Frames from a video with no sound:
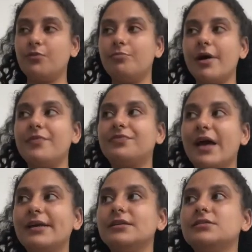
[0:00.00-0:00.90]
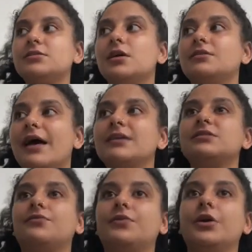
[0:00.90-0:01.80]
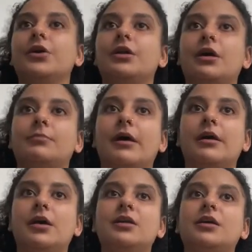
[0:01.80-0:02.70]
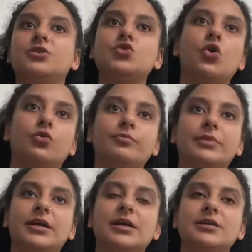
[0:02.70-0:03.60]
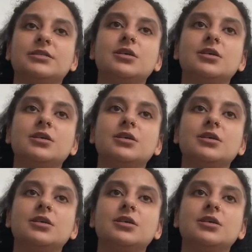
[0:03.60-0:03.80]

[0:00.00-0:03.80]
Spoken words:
But that is a fear in on its own, because